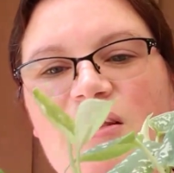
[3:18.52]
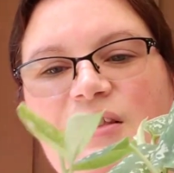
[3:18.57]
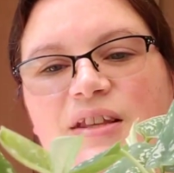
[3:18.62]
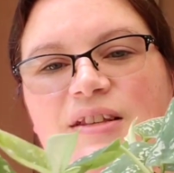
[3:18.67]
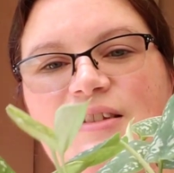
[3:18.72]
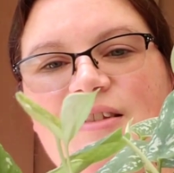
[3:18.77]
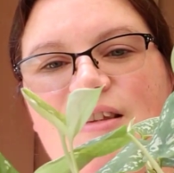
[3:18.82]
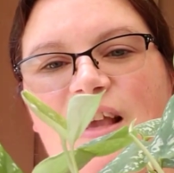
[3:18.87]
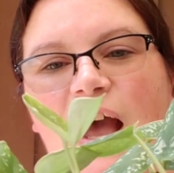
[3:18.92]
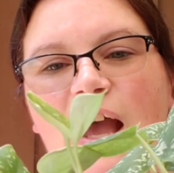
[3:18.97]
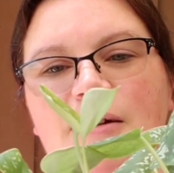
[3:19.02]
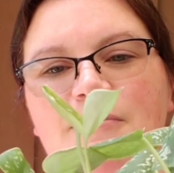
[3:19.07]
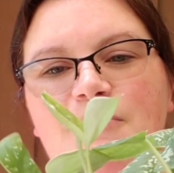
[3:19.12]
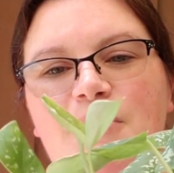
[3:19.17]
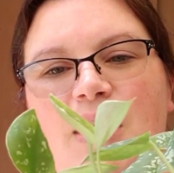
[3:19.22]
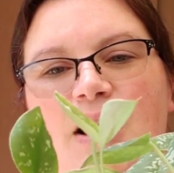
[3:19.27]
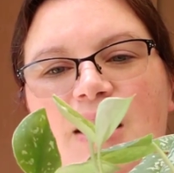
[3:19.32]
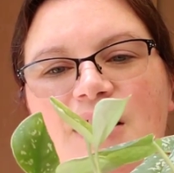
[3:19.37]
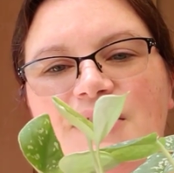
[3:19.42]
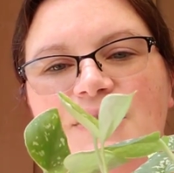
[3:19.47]
the
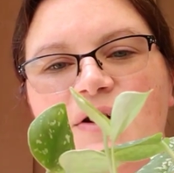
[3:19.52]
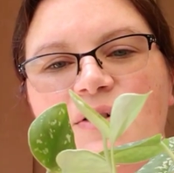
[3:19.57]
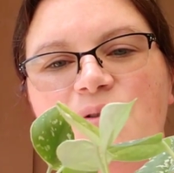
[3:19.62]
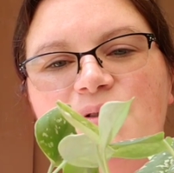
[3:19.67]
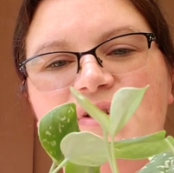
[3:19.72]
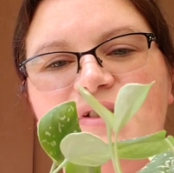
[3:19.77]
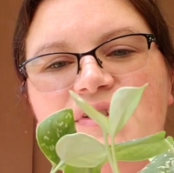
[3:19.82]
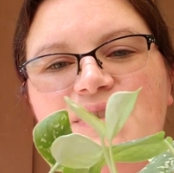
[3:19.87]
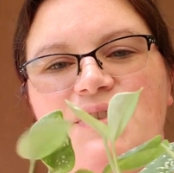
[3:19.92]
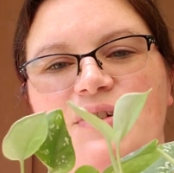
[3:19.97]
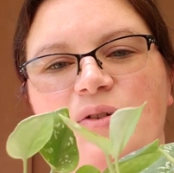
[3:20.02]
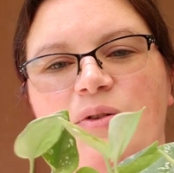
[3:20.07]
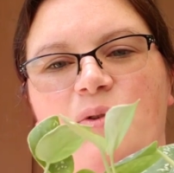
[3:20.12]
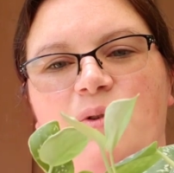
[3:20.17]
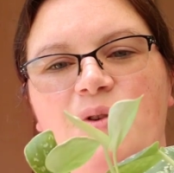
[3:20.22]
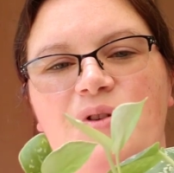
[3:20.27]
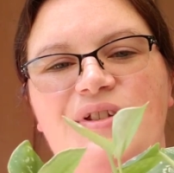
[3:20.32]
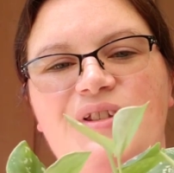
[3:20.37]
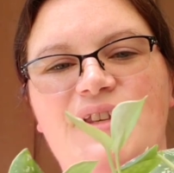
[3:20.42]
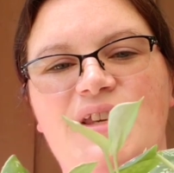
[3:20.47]
satin Pothos,
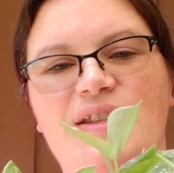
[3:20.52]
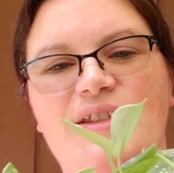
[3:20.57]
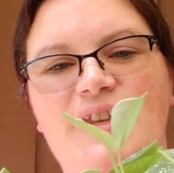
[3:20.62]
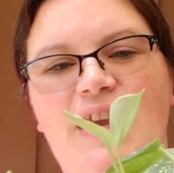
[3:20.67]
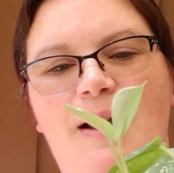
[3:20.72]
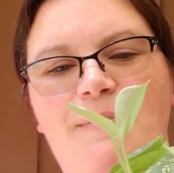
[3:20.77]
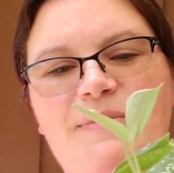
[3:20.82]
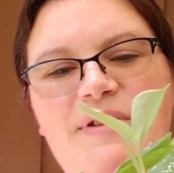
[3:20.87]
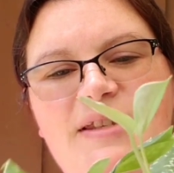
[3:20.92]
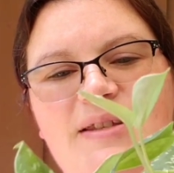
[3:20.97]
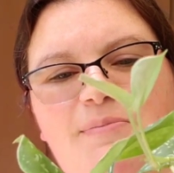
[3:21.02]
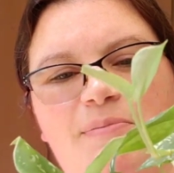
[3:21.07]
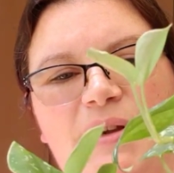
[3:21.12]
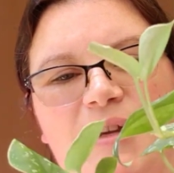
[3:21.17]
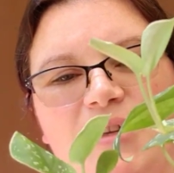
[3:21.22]
or Scindaptus